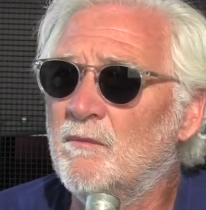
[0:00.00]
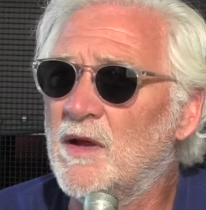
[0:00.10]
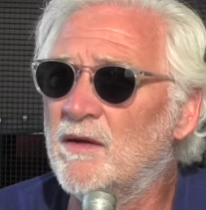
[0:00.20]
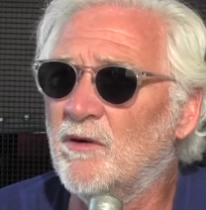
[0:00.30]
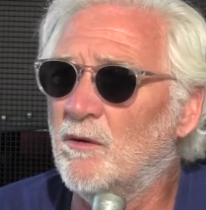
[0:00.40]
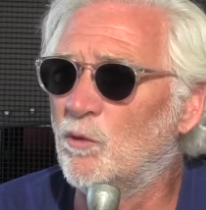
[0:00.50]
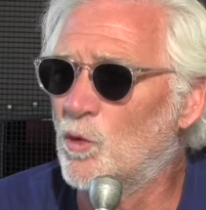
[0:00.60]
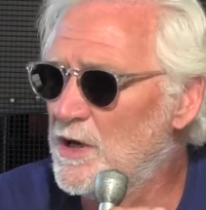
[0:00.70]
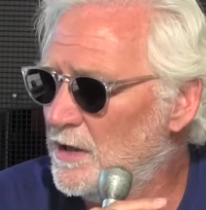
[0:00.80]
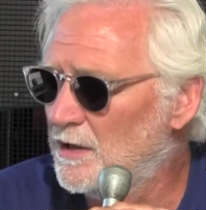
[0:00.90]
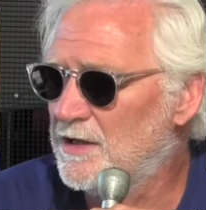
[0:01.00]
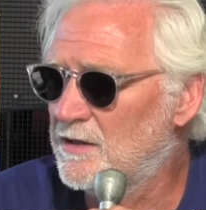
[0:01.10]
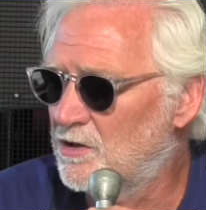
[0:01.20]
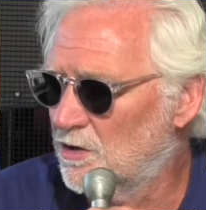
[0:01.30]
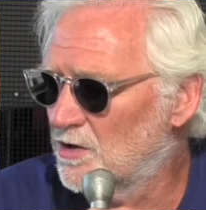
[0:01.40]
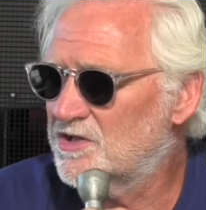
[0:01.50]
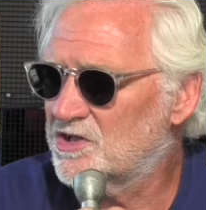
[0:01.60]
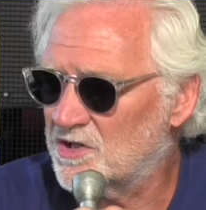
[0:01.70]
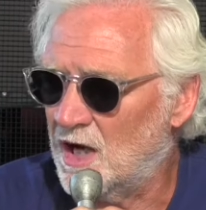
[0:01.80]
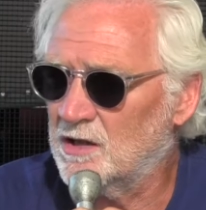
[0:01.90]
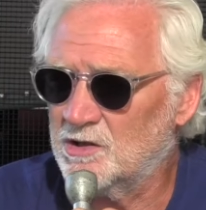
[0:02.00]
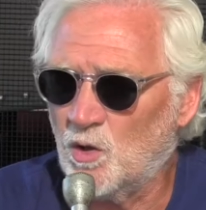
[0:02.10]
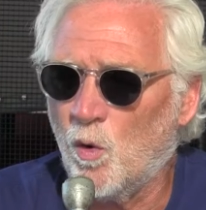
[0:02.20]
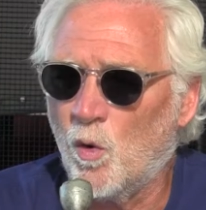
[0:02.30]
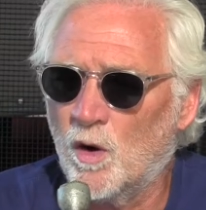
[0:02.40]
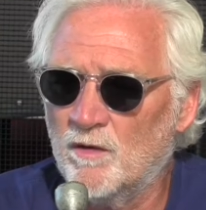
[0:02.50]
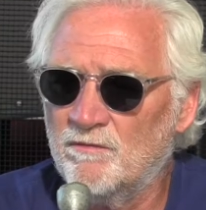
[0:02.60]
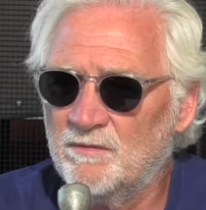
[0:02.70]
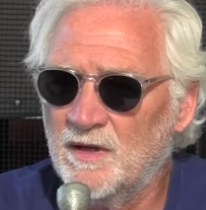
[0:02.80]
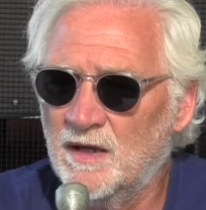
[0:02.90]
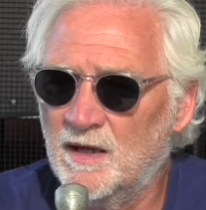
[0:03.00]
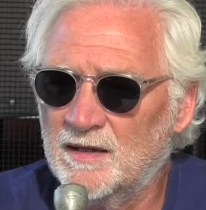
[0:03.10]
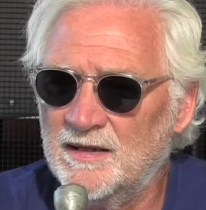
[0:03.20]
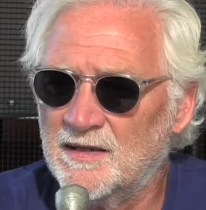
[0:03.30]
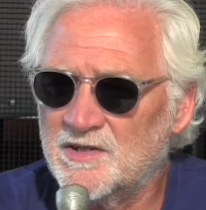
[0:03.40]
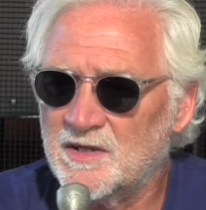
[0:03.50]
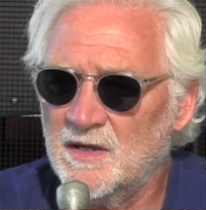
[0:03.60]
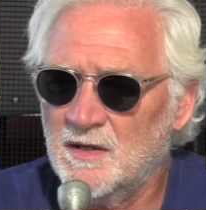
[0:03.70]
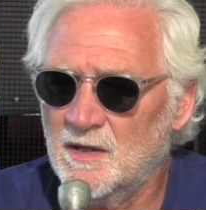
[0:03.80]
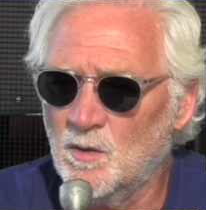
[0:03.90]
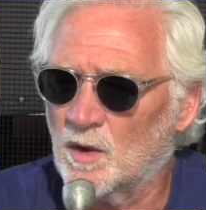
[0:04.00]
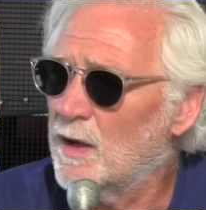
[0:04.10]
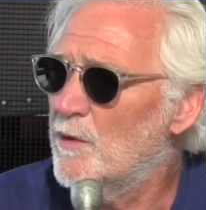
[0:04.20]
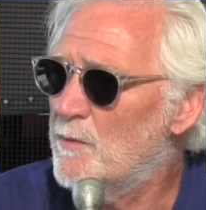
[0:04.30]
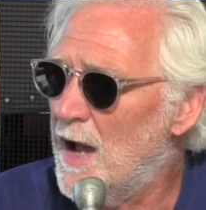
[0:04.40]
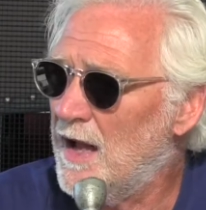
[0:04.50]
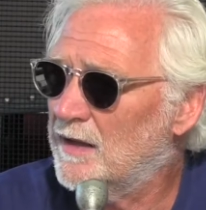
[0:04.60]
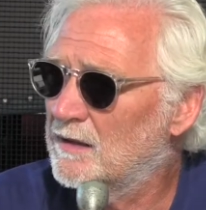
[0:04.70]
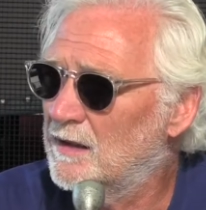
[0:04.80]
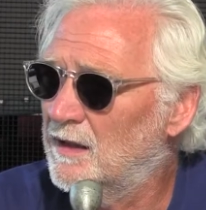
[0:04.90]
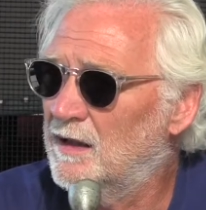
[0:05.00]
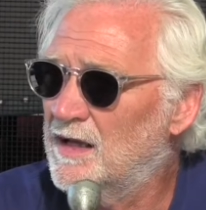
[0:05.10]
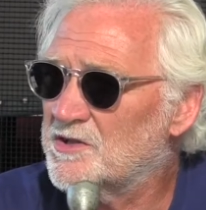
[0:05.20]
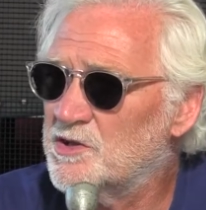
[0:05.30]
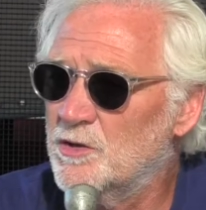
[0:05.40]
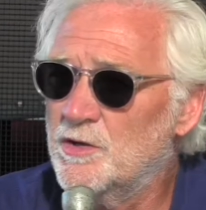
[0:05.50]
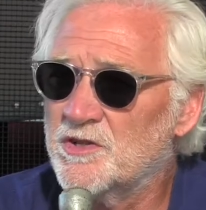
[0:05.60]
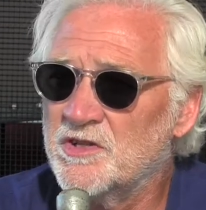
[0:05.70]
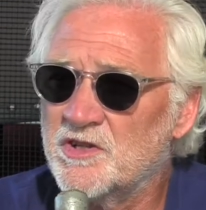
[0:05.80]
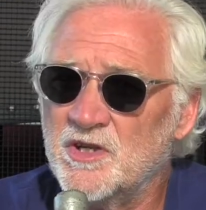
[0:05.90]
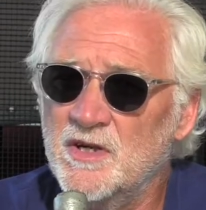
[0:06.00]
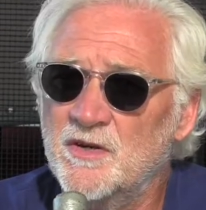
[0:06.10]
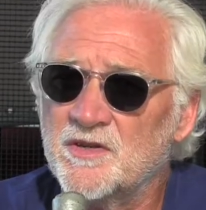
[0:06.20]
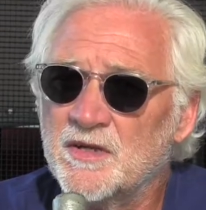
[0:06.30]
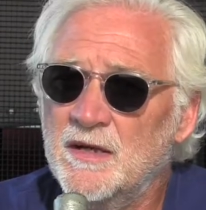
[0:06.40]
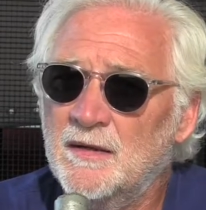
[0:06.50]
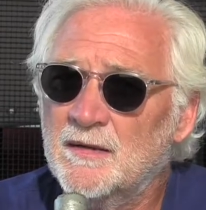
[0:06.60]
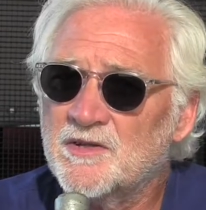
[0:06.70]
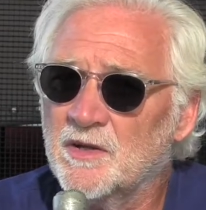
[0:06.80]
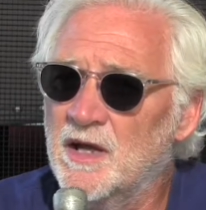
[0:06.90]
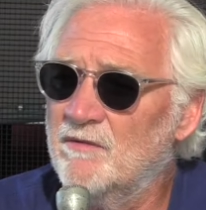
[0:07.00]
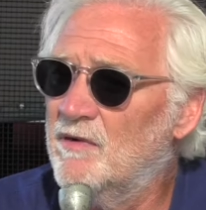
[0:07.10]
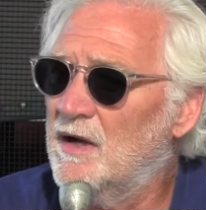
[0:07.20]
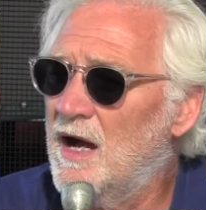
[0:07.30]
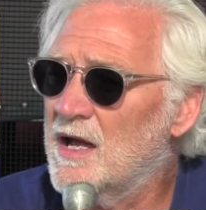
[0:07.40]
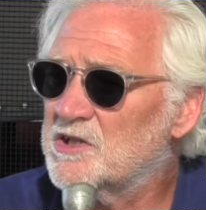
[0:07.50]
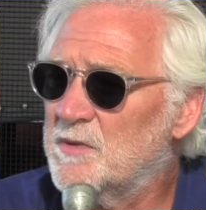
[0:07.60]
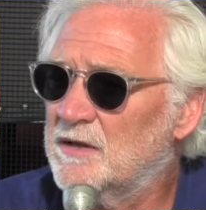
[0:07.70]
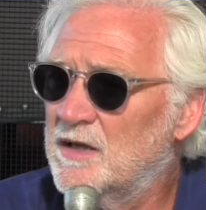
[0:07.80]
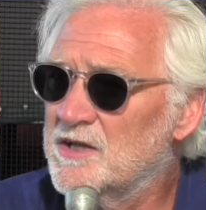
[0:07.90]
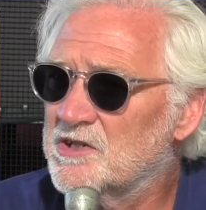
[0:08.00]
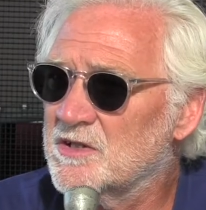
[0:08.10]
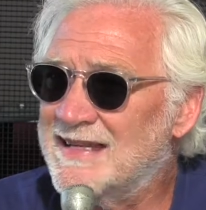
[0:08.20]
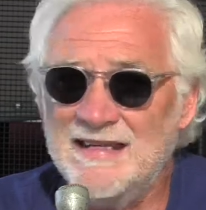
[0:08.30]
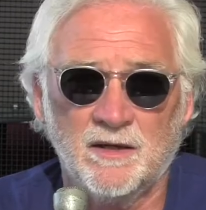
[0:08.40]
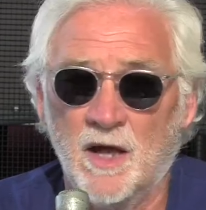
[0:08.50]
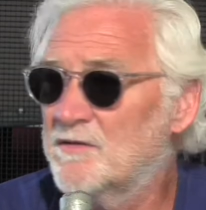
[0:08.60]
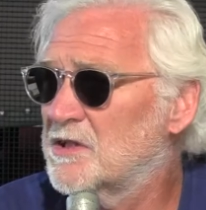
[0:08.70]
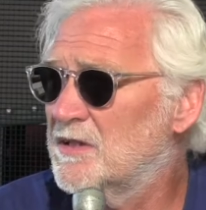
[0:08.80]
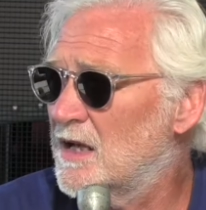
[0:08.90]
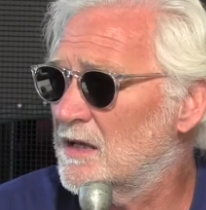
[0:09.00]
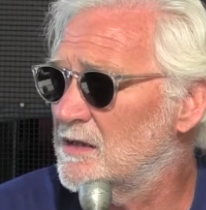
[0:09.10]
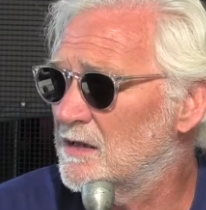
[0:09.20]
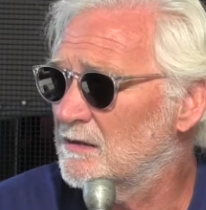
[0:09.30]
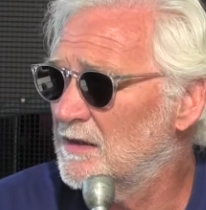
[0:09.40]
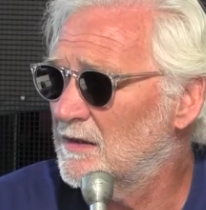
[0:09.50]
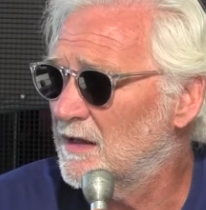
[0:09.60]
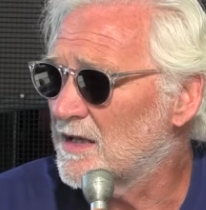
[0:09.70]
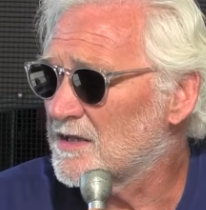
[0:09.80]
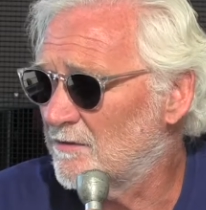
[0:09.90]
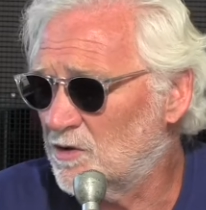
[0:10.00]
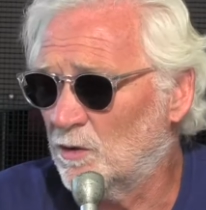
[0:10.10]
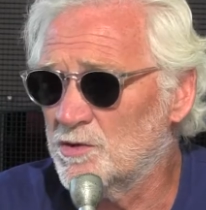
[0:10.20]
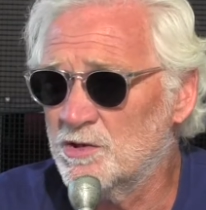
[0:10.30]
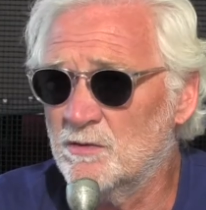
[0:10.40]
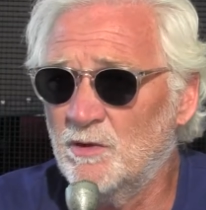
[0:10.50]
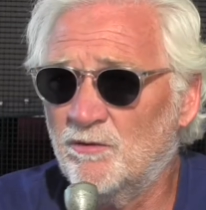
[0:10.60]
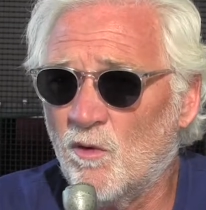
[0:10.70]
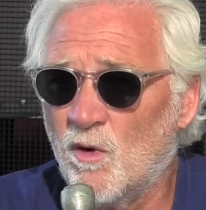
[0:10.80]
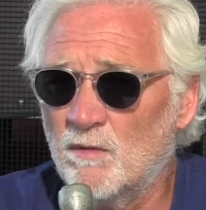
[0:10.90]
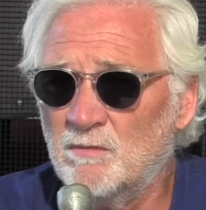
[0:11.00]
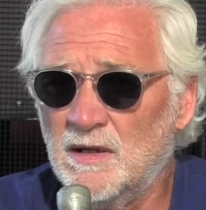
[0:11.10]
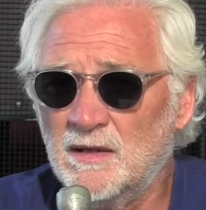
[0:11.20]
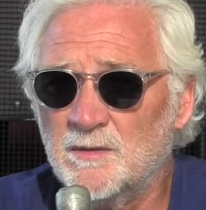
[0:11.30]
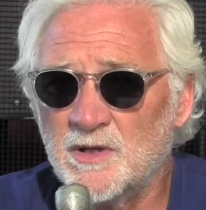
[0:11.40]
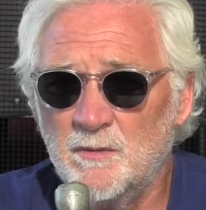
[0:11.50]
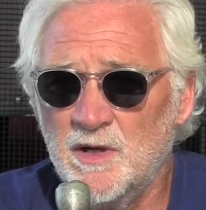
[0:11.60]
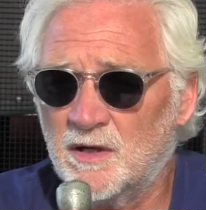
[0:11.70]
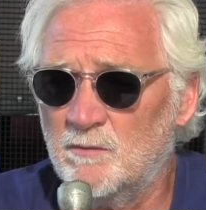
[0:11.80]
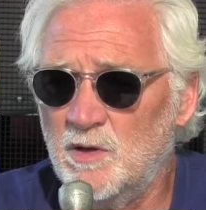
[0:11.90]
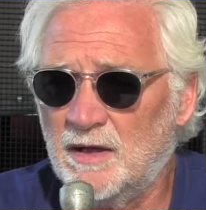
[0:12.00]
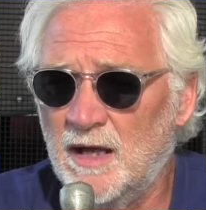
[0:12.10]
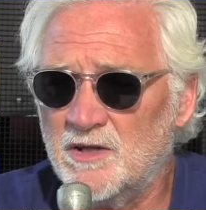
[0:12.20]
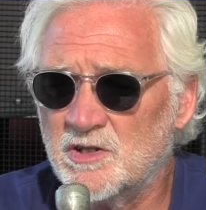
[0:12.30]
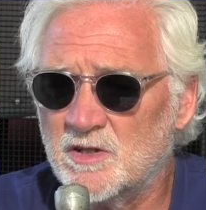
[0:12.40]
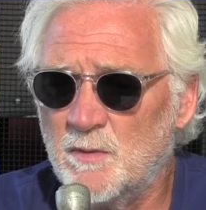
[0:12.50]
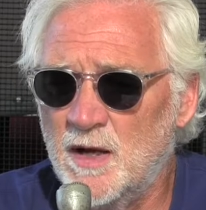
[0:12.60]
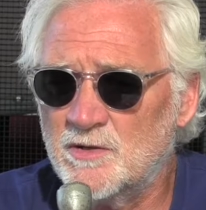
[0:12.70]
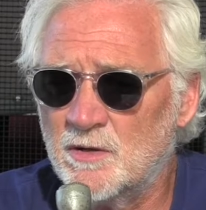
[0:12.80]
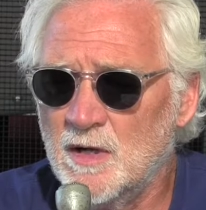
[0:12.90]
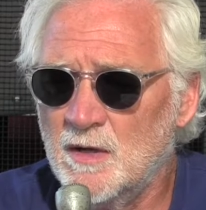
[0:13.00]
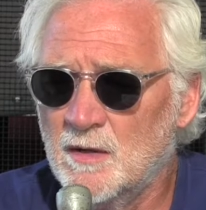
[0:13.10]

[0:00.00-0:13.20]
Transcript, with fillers: they have a really good, solid core of kids who are coming back as juniors and seniors so they have uh, high expectations. He loves it down here. Yeah. As I've told you before, uh, he's going to be a communications major.